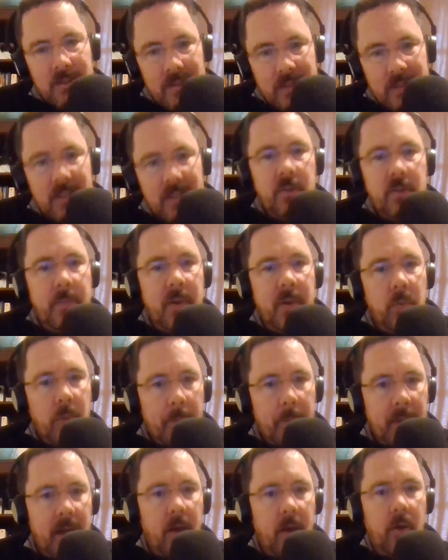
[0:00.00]

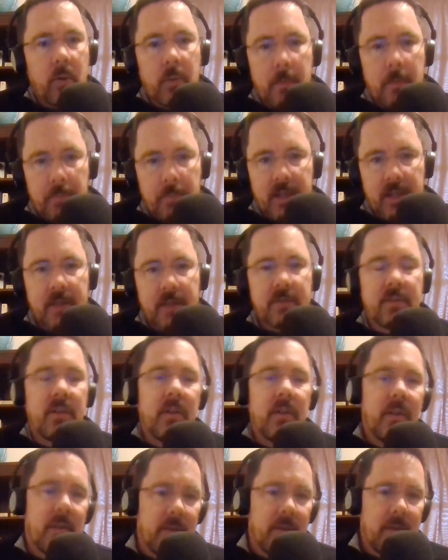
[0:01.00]
or replaced,
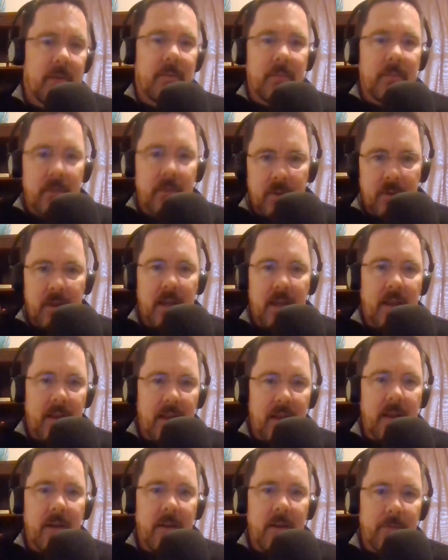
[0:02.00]
and
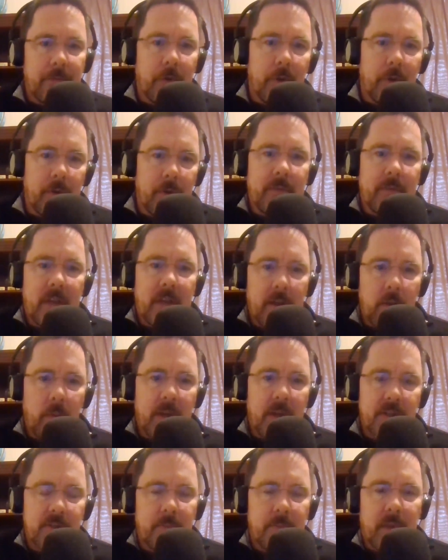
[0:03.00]
then further
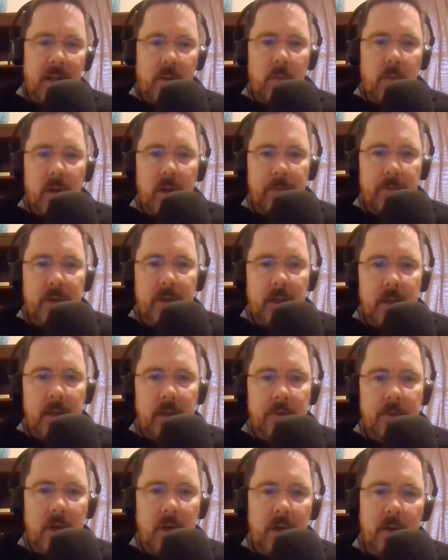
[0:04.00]
evaluation by a qualified
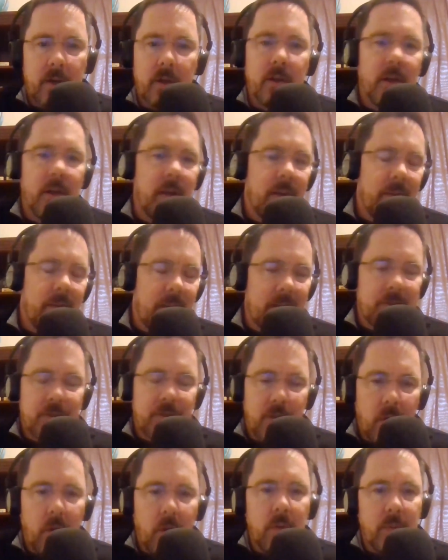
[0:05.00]
contractor. That
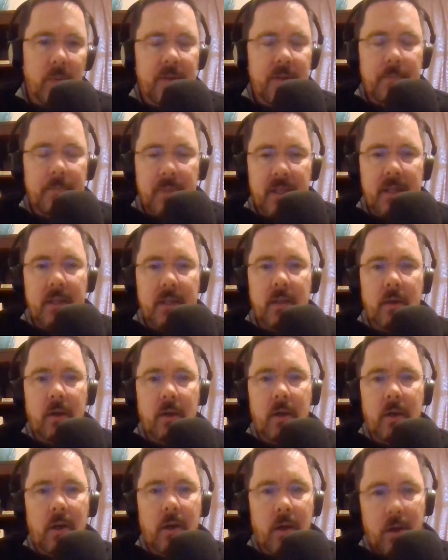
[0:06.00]
should always be
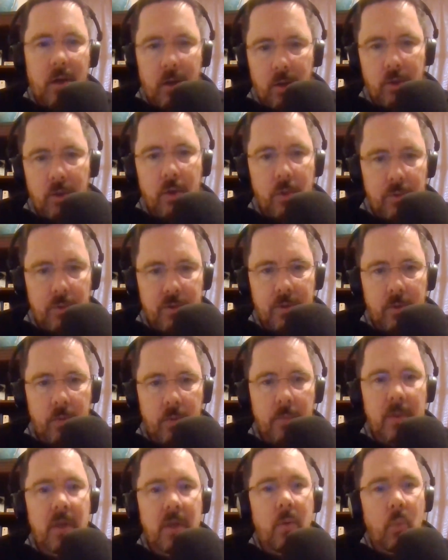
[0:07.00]
our go-to.
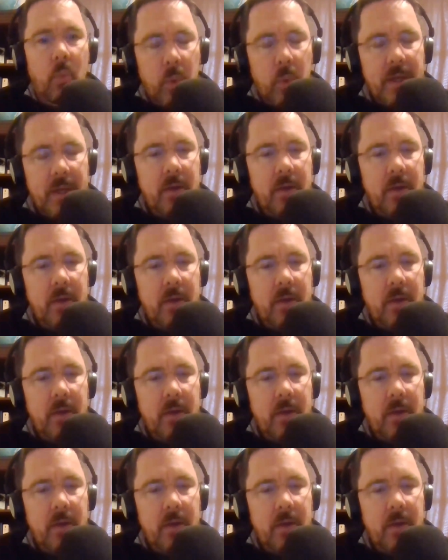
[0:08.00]
We